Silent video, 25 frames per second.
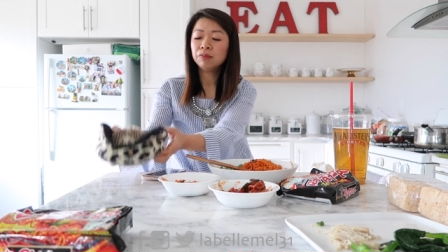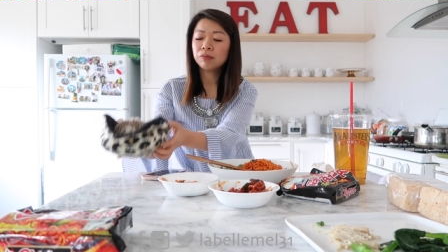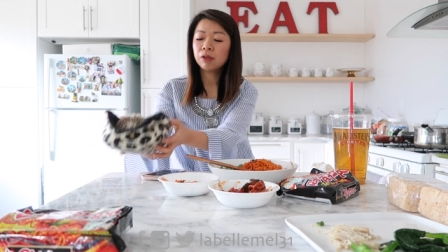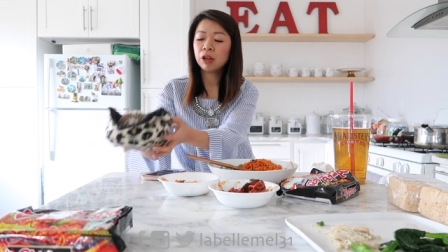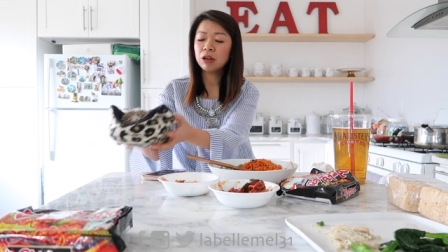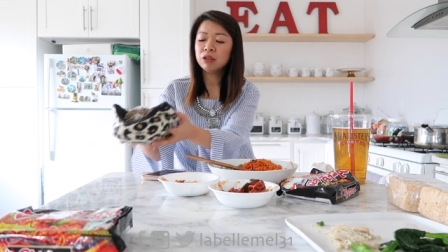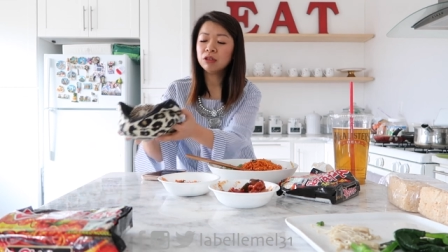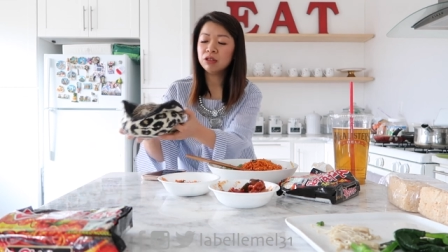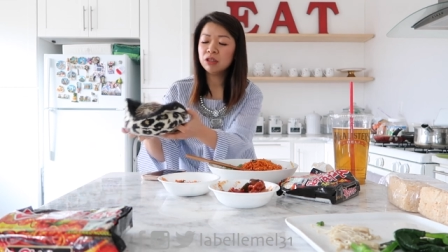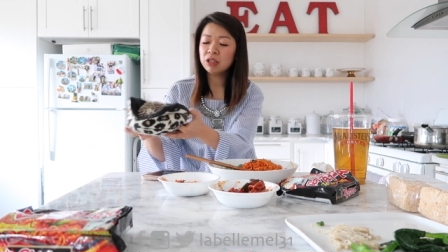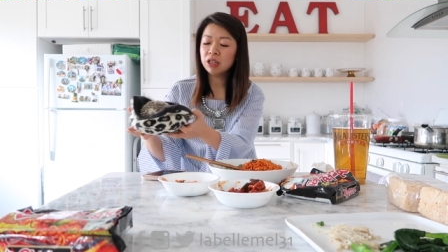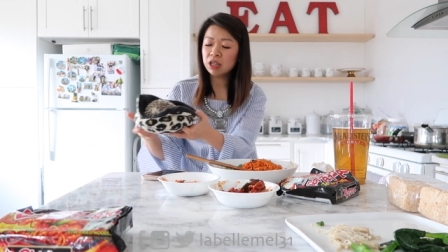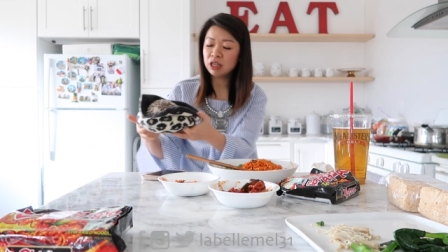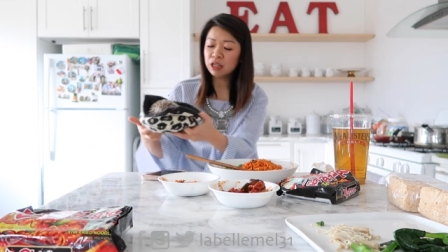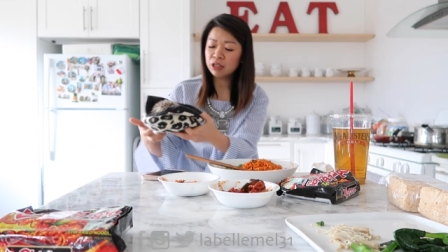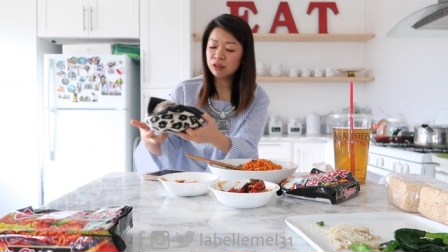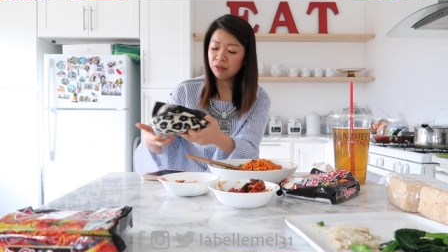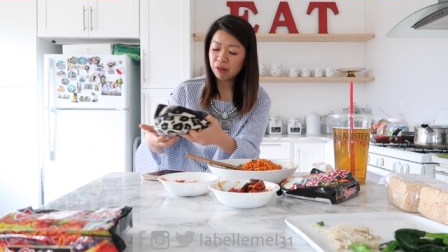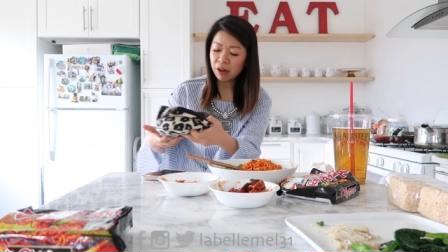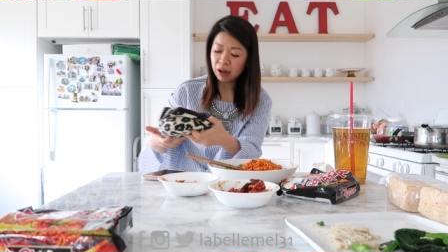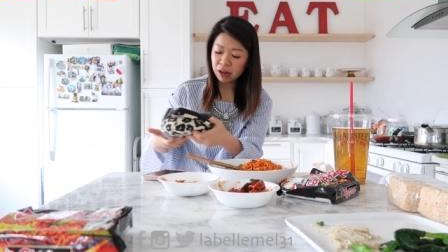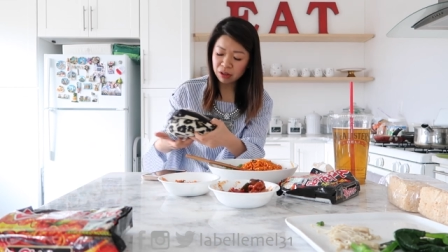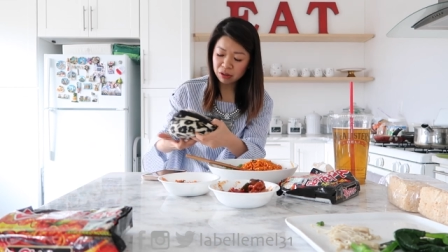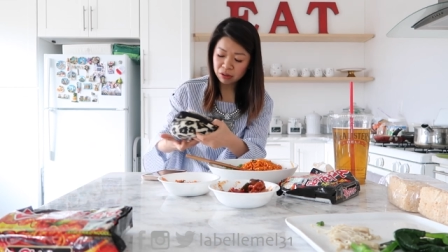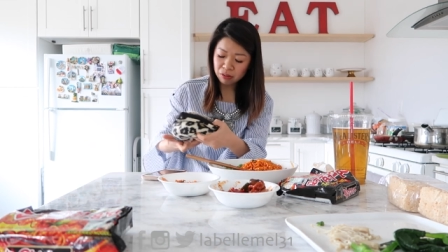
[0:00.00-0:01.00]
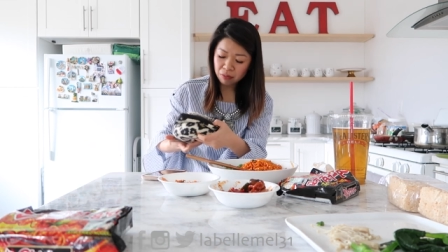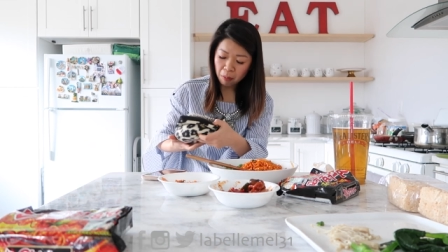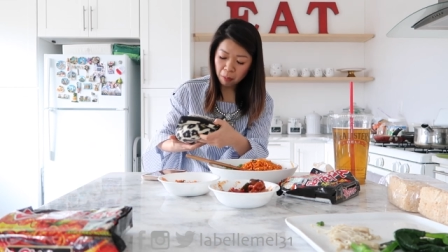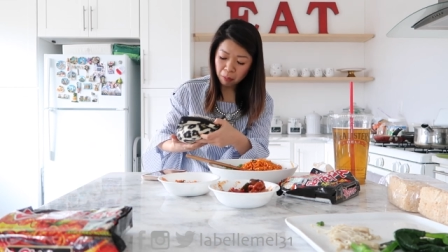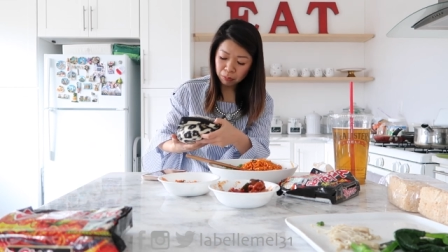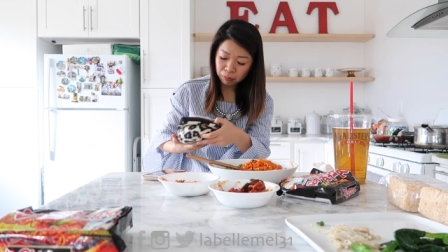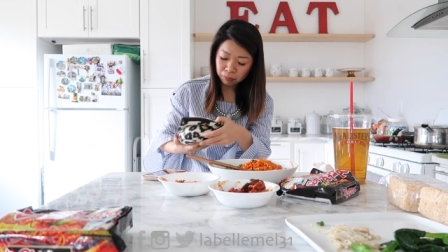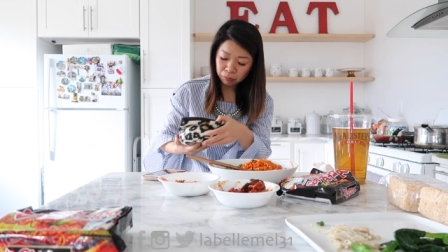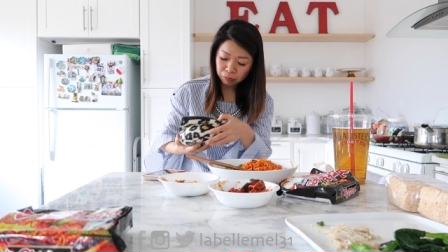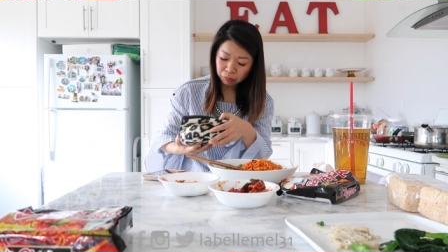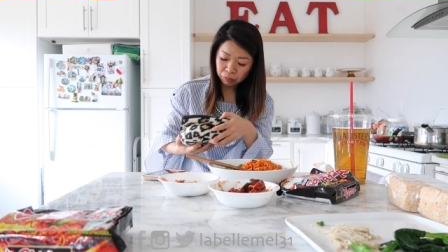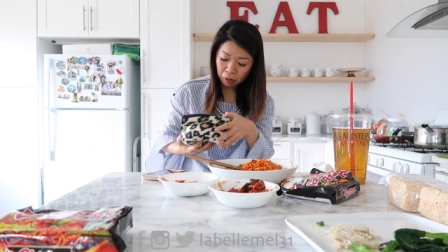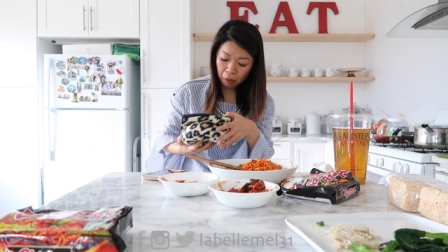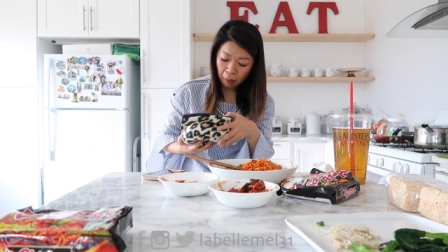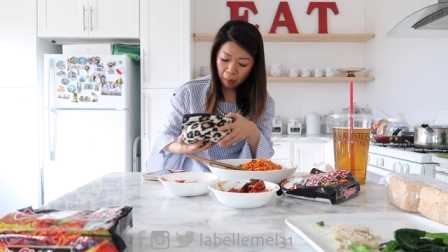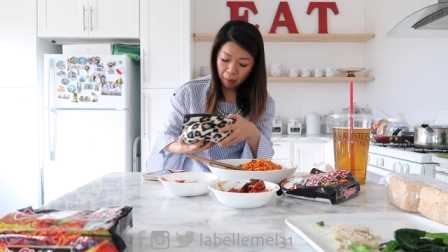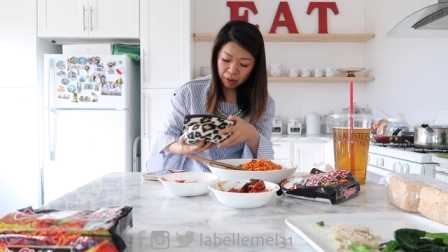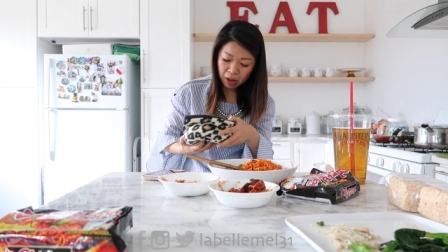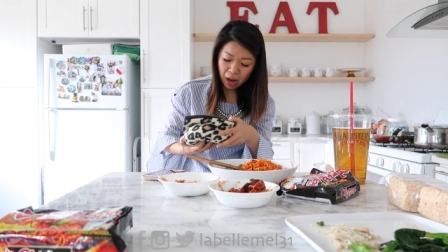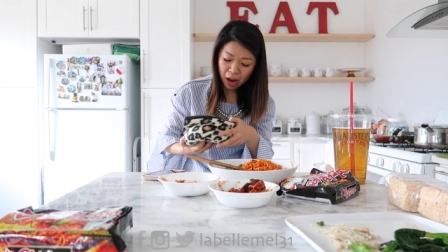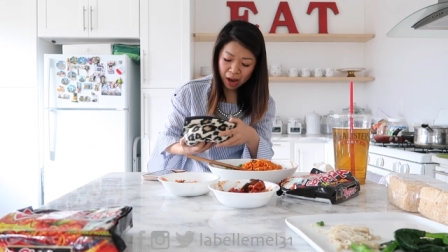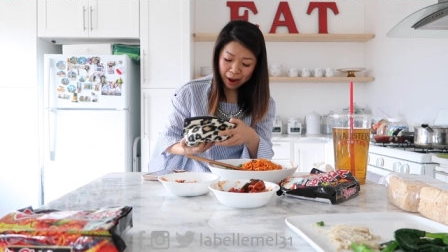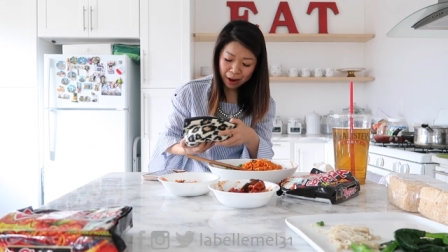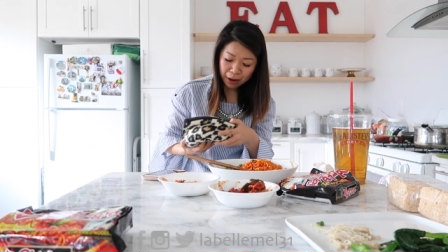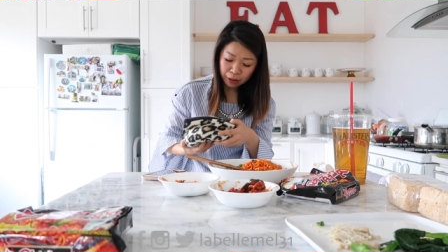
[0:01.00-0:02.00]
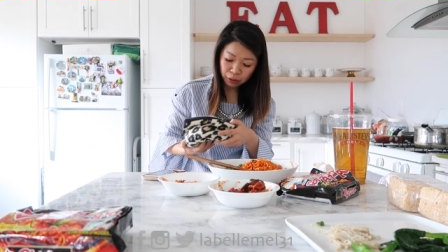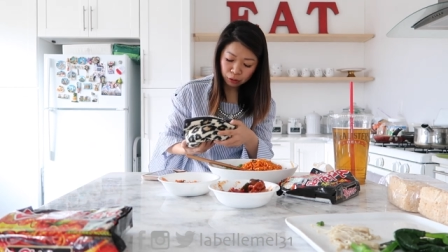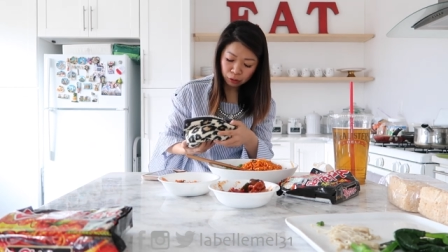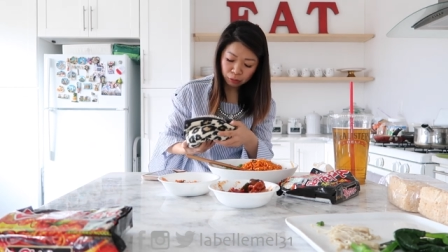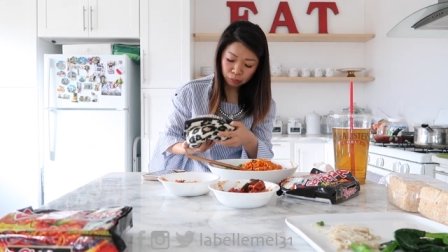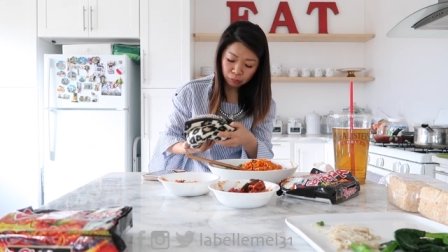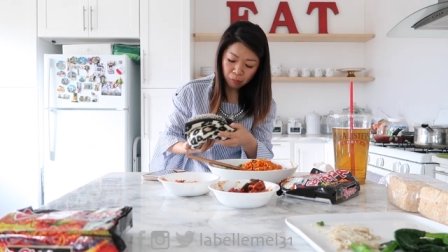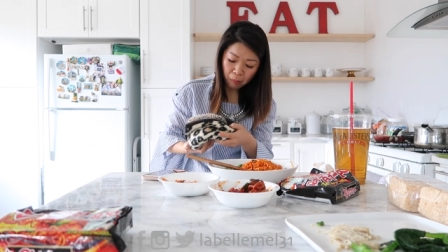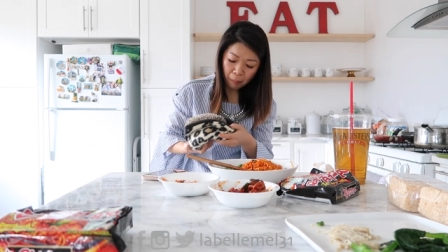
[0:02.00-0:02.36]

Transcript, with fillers: you us see his face. Dad,